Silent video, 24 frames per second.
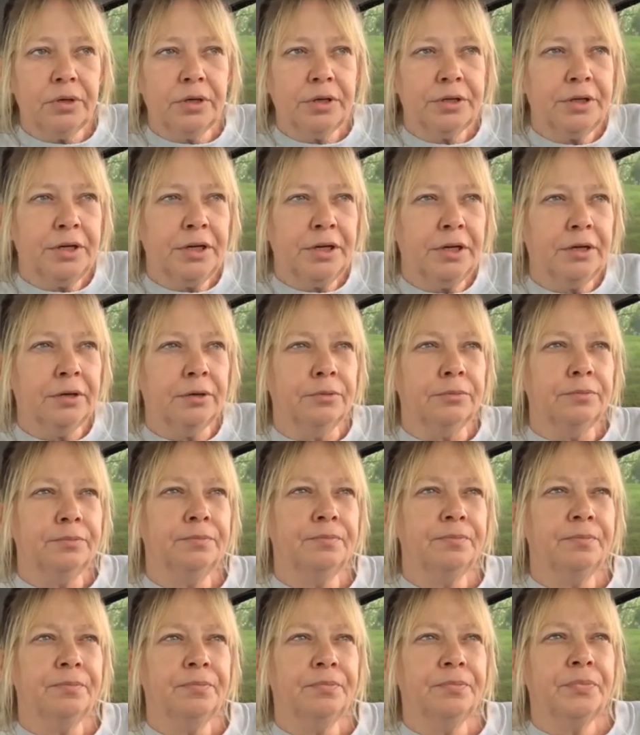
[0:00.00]
really don't.
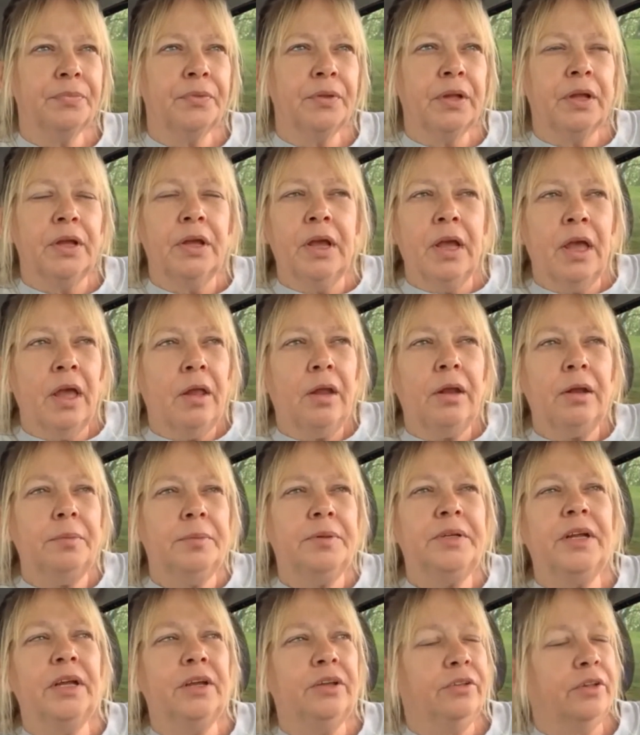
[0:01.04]
Let
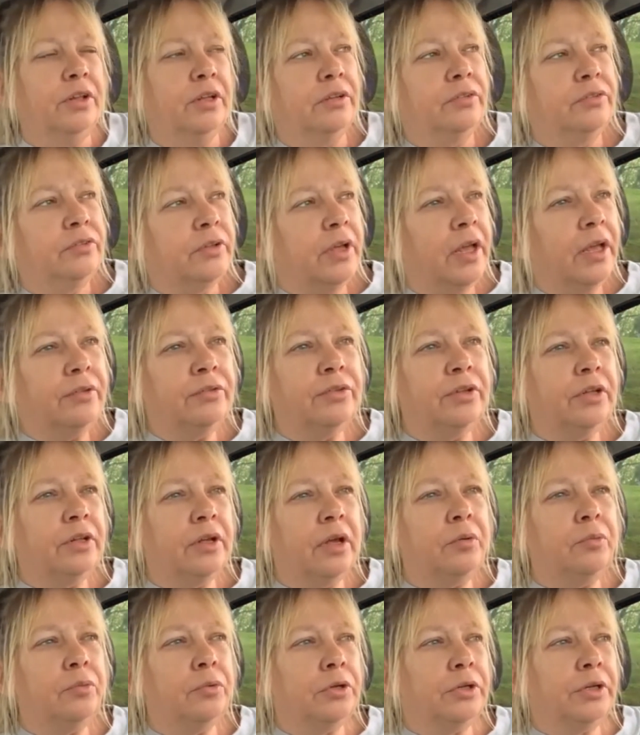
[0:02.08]
me tell you this. I was at,
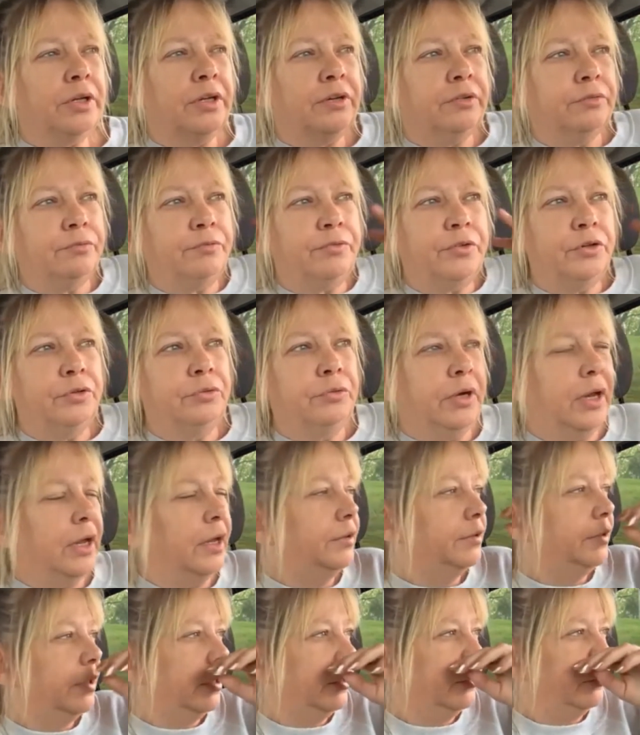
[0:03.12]
I went down Food
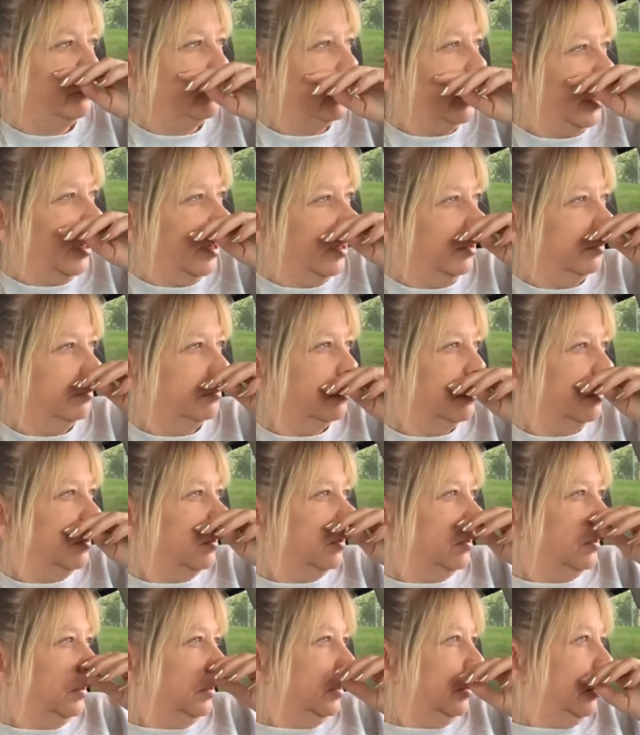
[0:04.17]
Lion the other night,
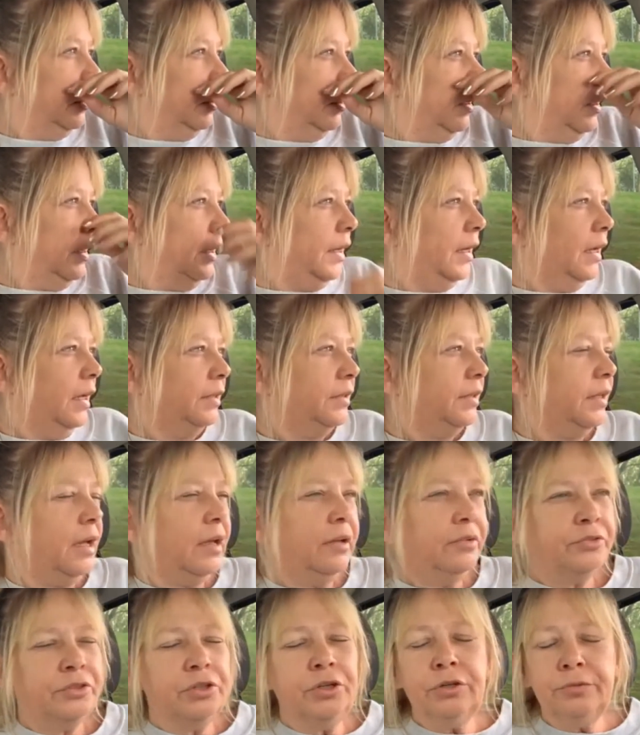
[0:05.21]
and I,
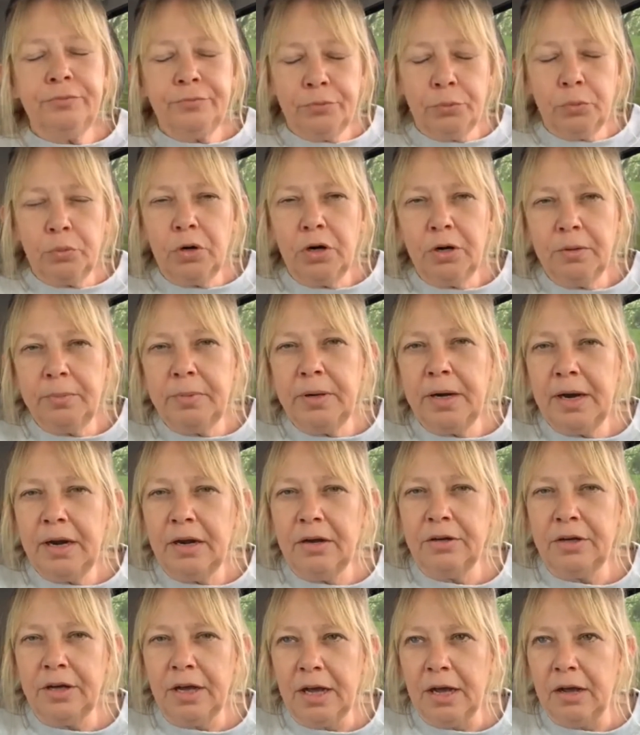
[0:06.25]
I was looking for rubbing
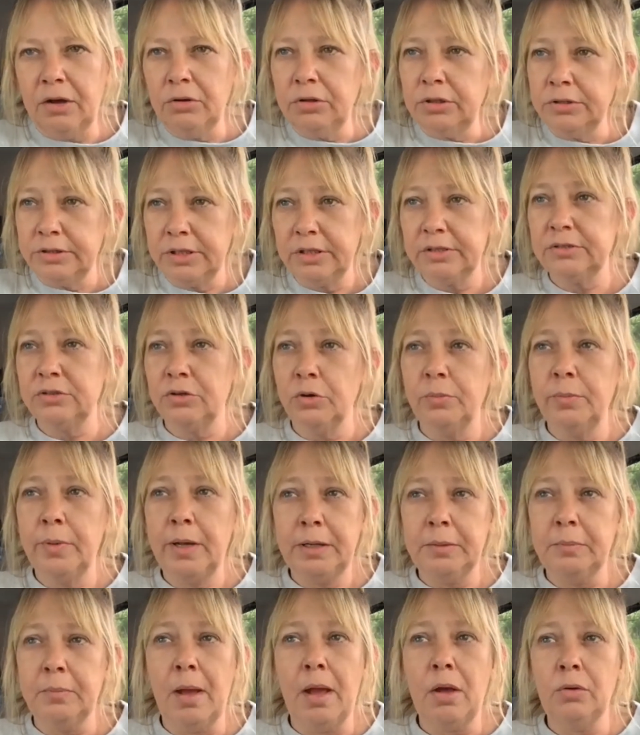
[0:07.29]
alcohol because that's going to
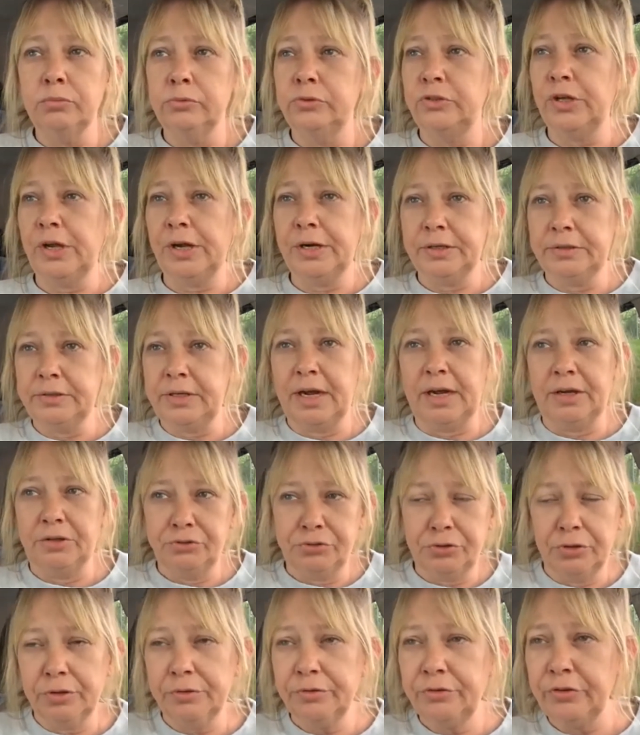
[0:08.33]
make my own
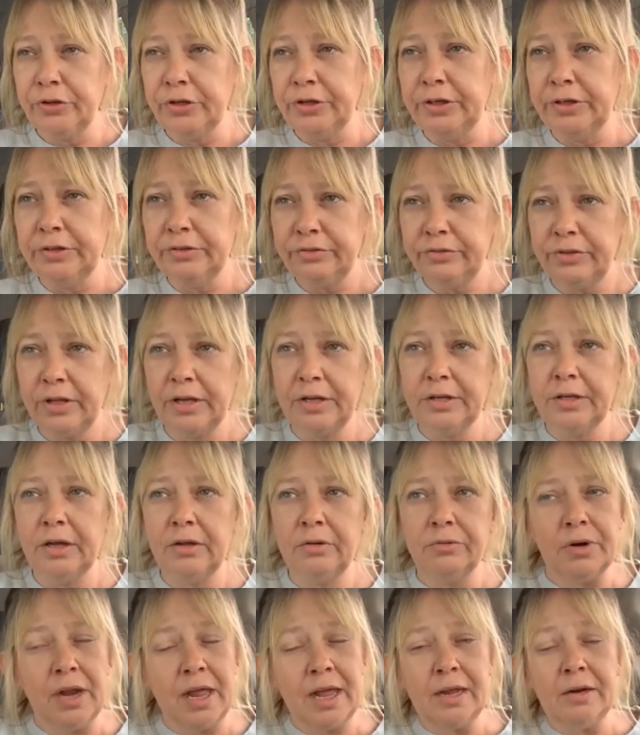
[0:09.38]
sanitizer. I've seen this thing
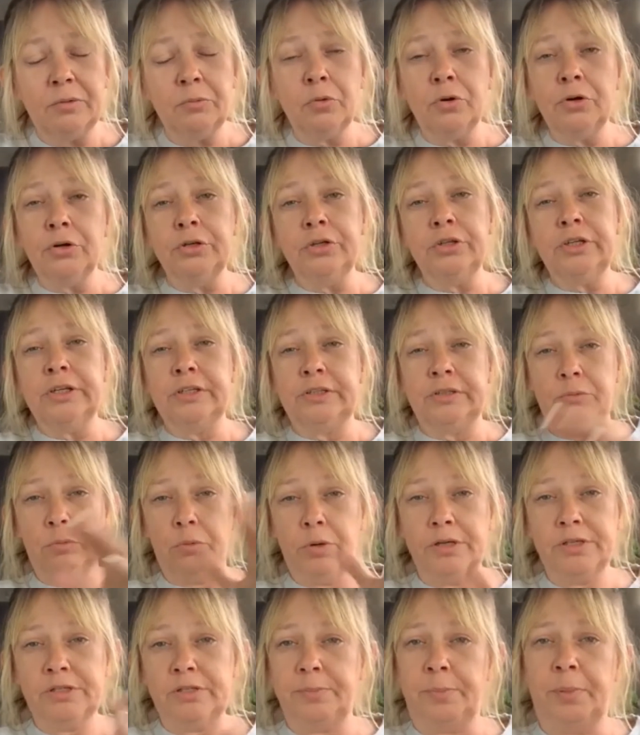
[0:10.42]
online where you get the
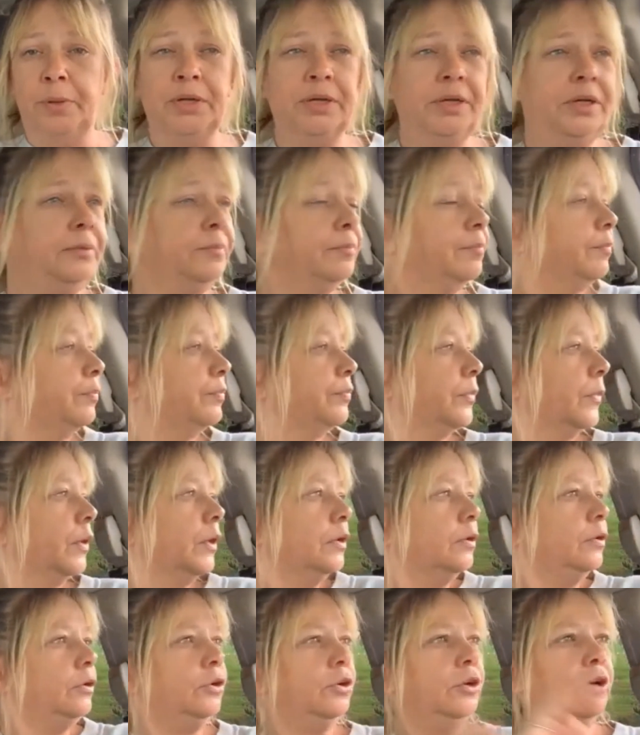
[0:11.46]
recipe,
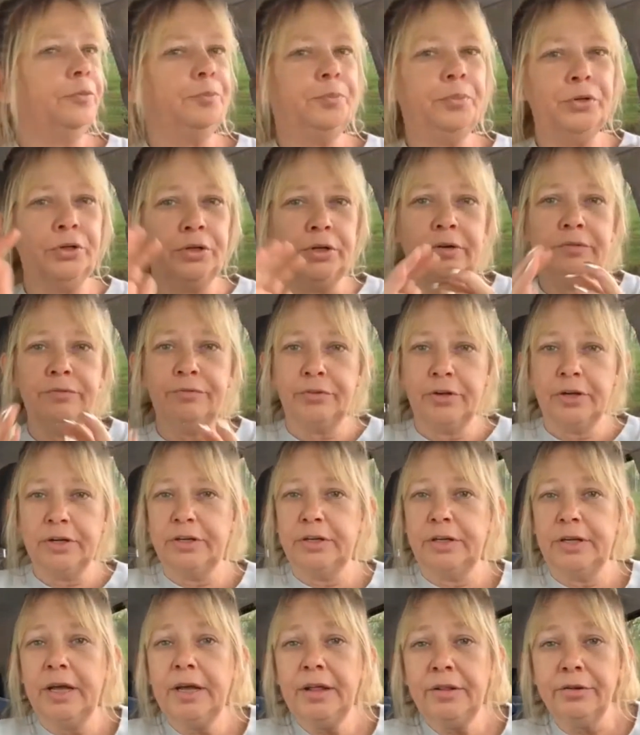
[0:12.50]
you know, put
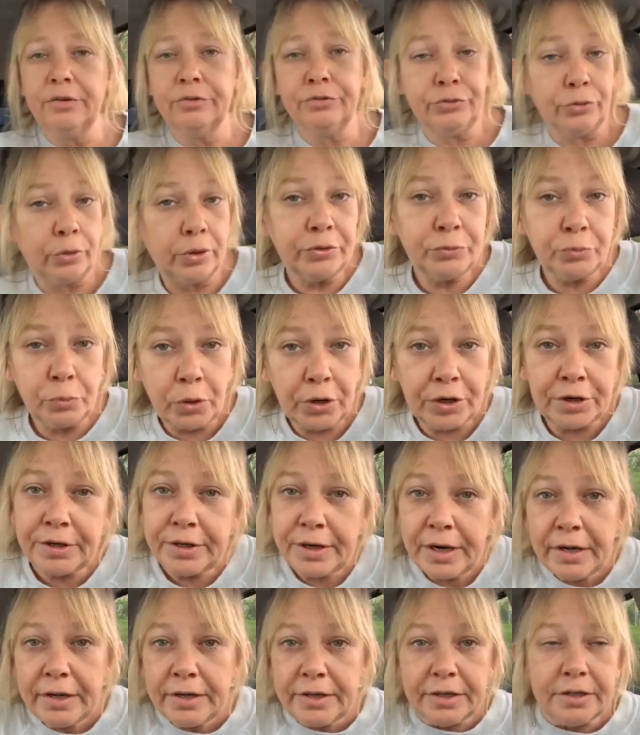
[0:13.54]
everything together. So that's what I've
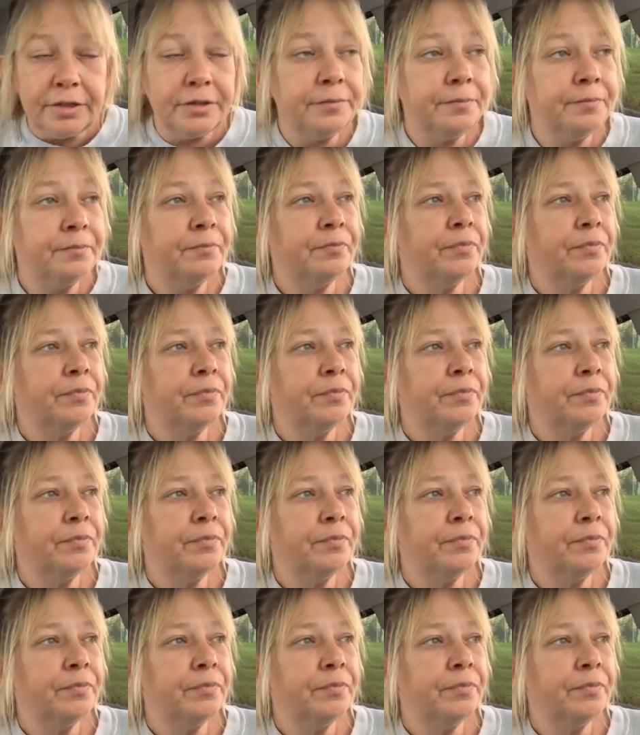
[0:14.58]
done.